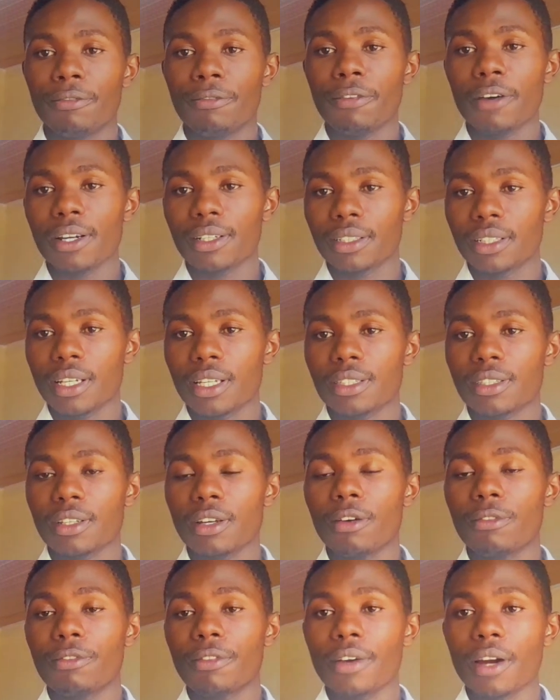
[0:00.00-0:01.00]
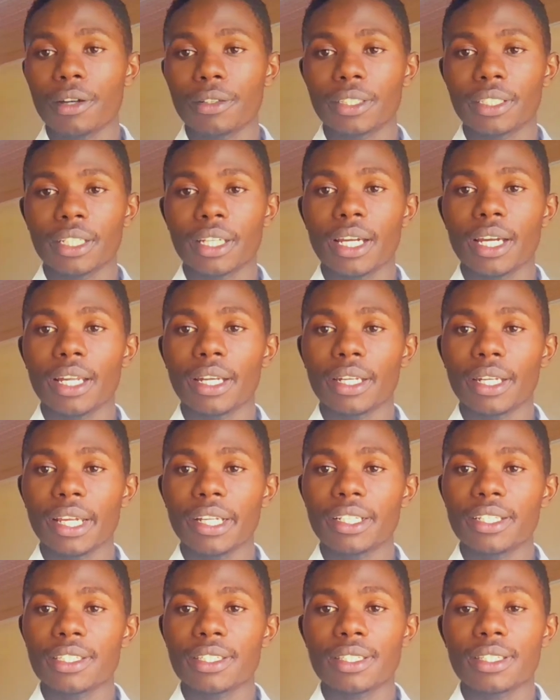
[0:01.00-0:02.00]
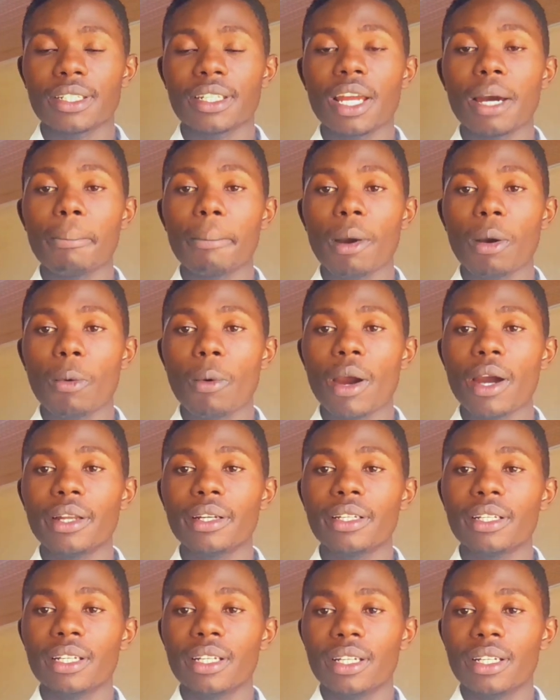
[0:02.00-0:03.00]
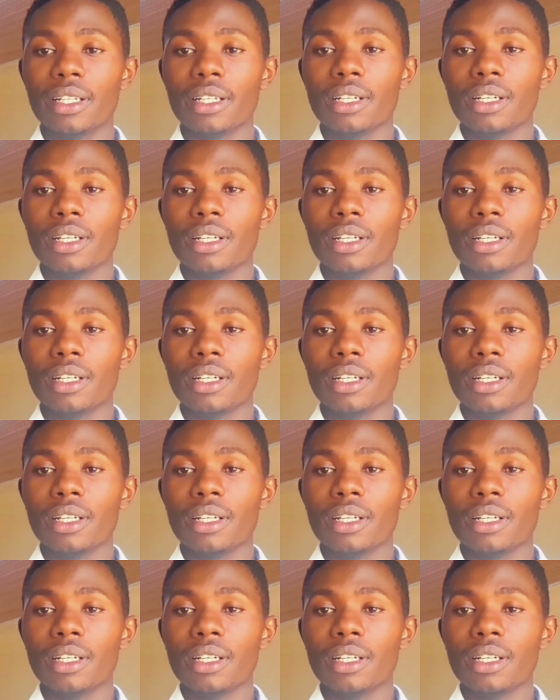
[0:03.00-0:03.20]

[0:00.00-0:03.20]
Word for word: factors of gouty arthritis. Number one,